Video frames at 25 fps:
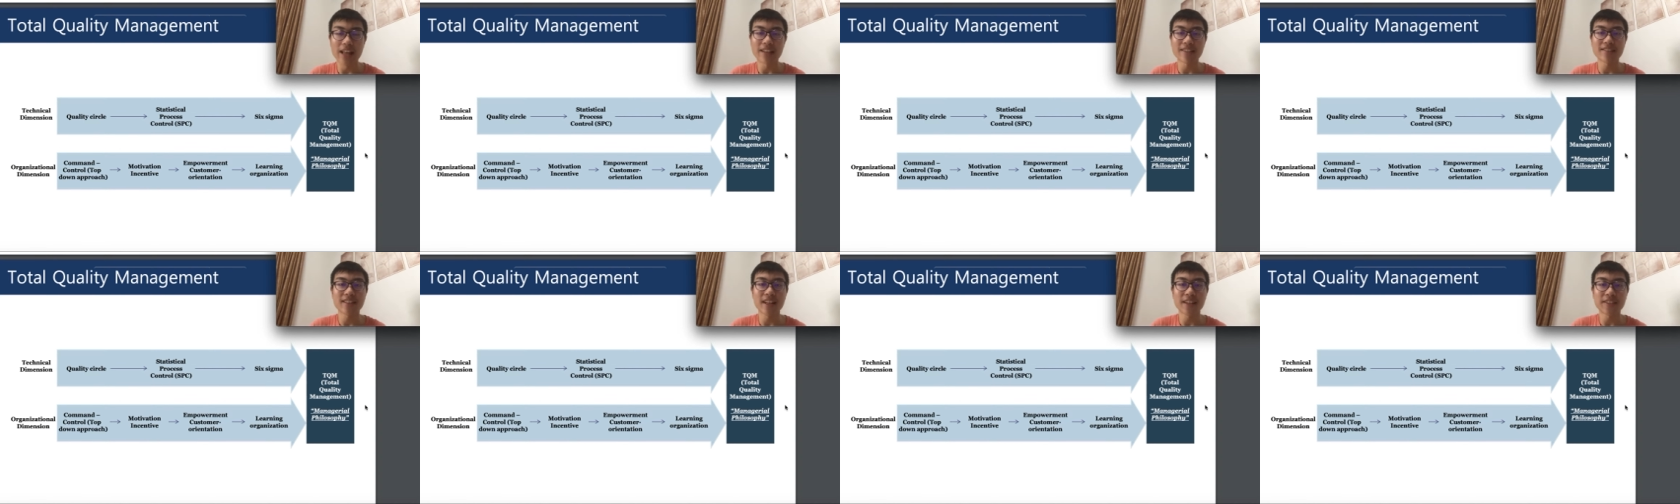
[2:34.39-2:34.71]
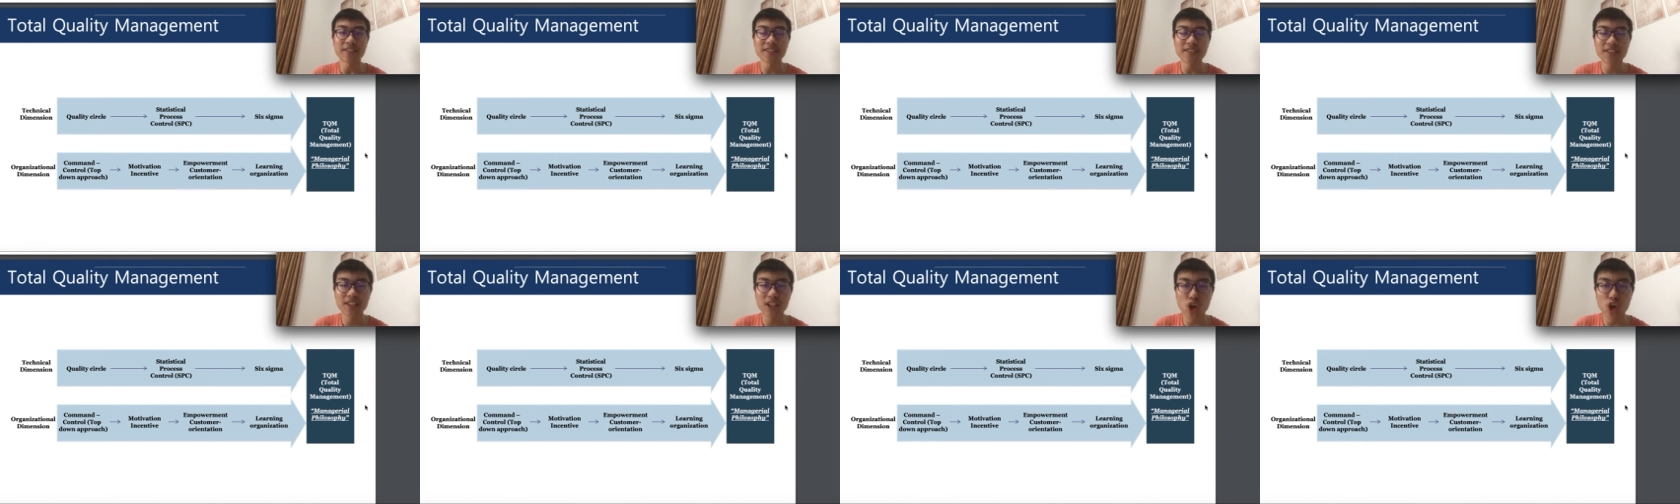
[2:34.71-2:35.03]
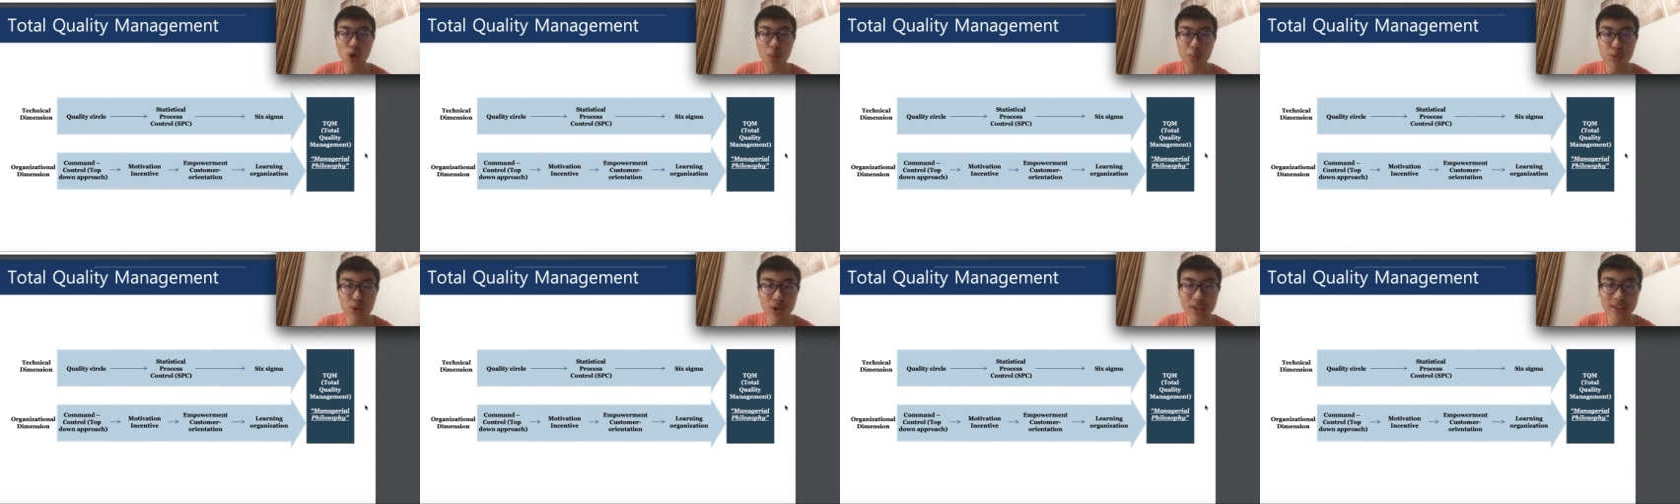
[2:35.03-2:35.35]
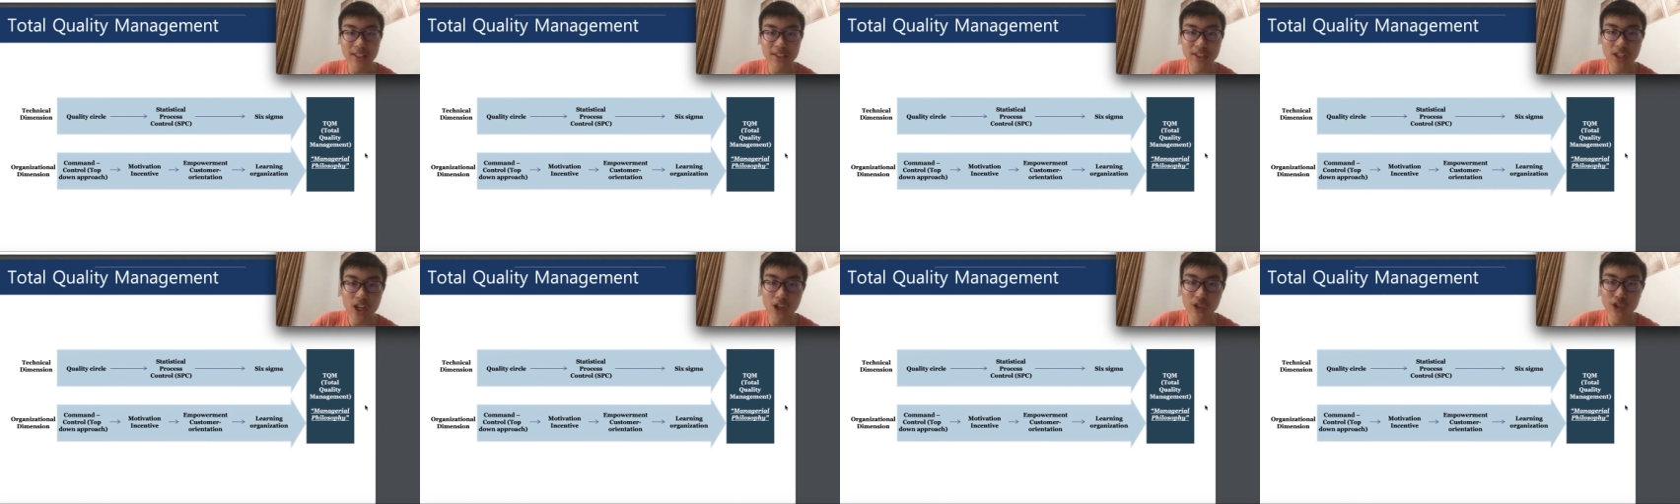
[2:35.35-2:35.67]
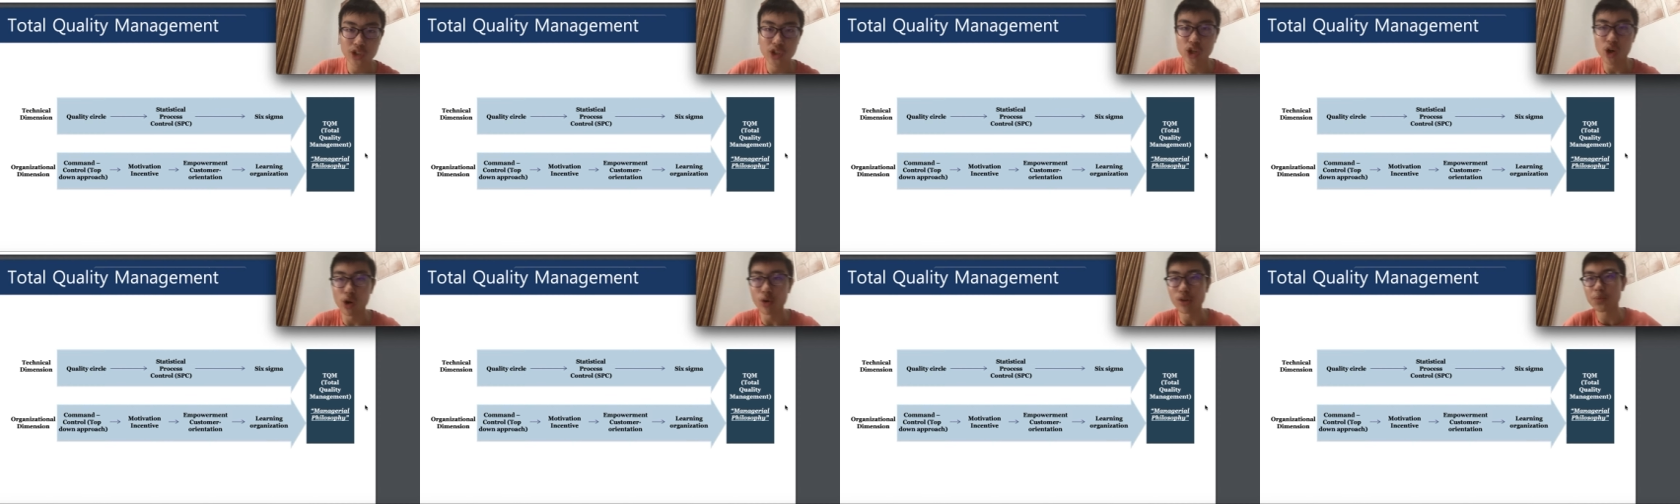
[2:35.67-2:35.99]
statistical process
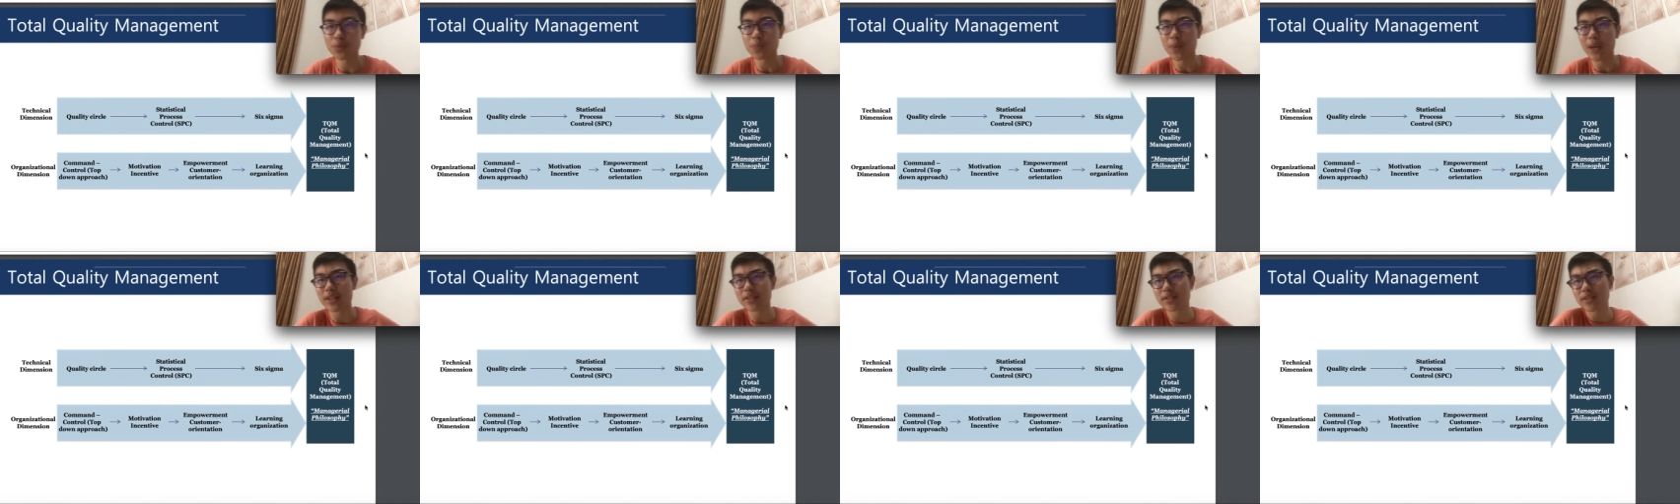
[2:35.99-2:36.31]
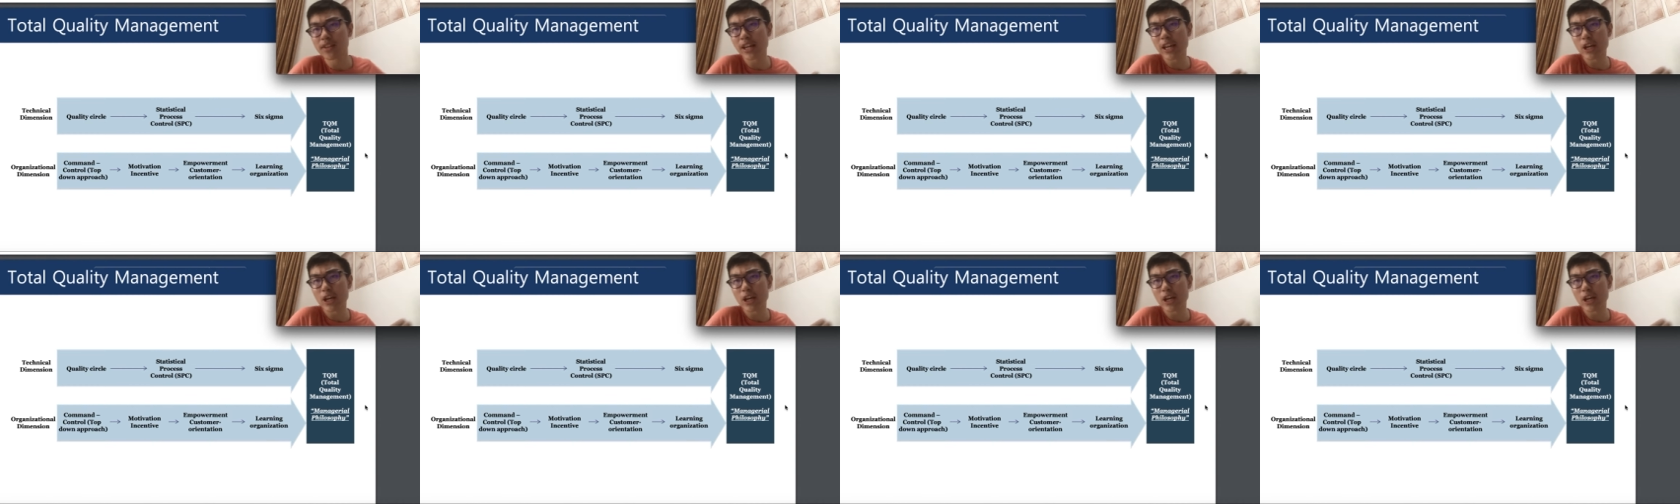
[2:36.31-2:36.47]
control is basically